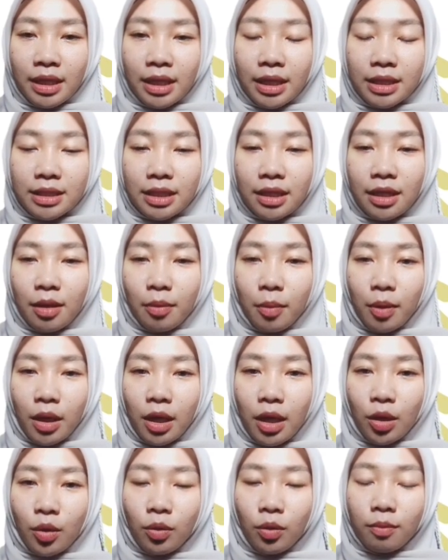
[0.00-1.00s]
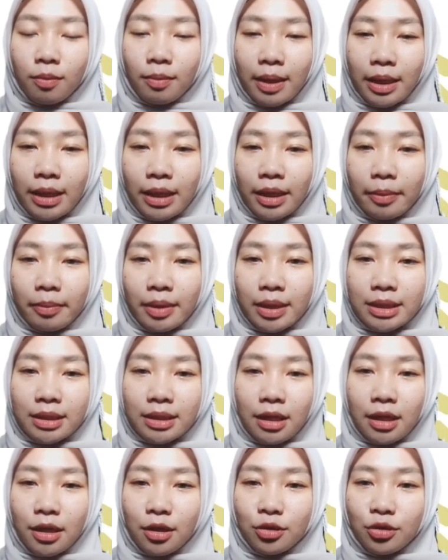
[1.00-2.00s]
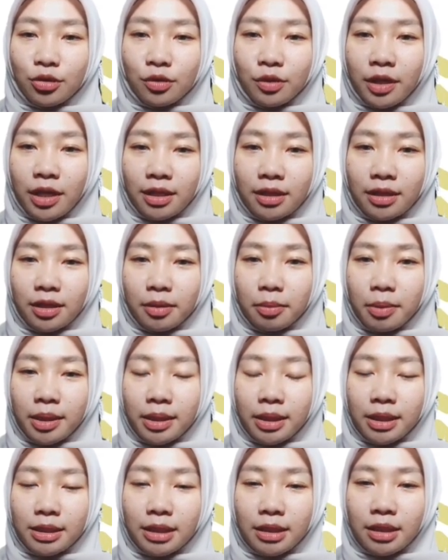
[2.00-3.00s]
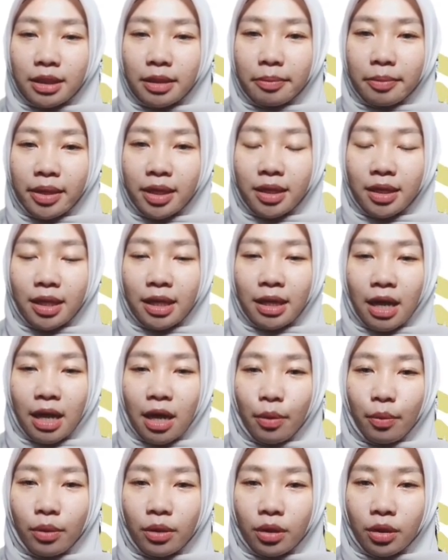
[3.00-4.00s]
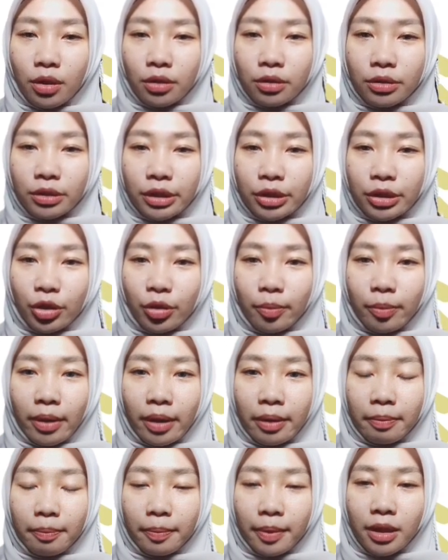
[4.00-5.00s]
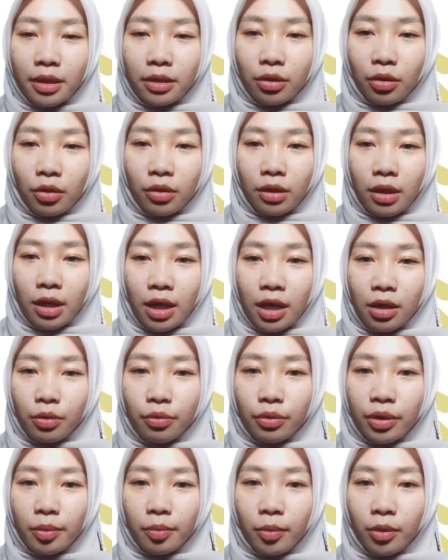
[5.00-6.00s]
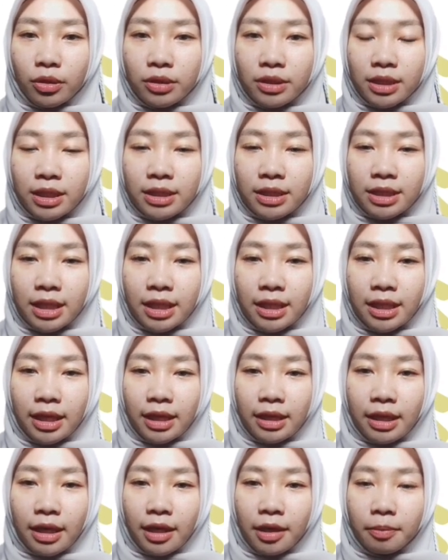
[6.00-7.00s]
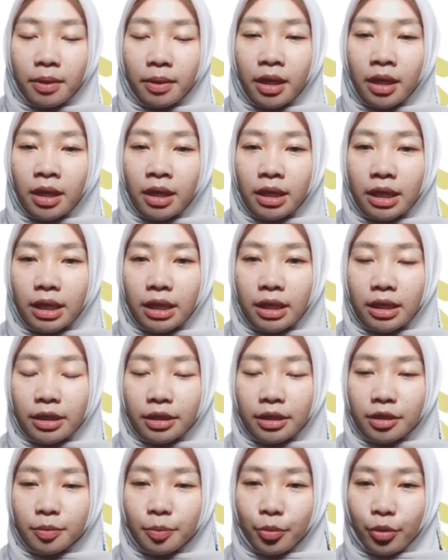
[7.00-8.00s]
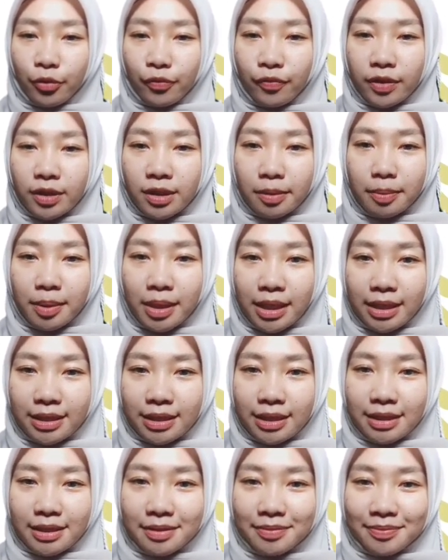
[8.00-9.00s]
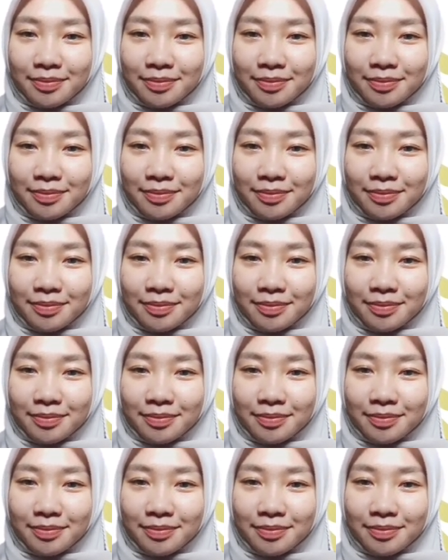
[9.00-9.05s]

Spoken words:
Assalamualaikum, my name is Nayang Suryati binti Satimin and I will continue my part on how remote sensing can help increase profitability.